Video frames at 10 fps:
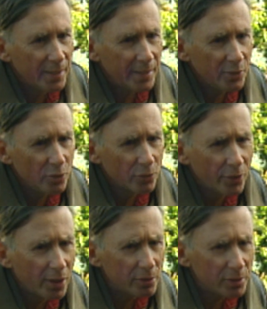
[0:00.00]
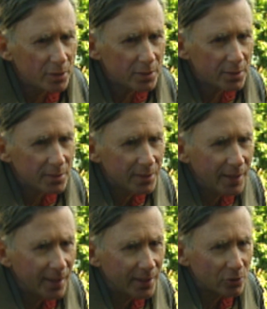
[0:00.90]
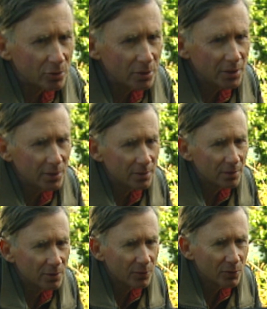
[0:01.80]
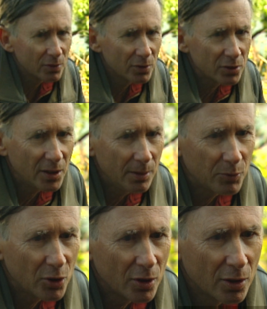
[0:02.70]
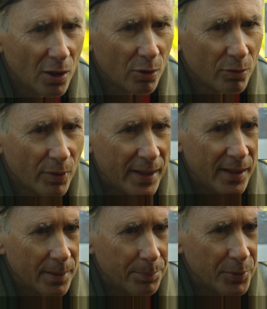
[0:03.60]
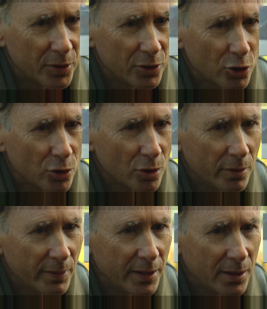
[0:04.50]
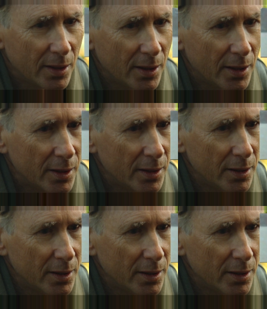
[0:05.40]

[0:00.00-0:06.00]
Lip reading: And you'll notice they actually seem to go right up on the shore right there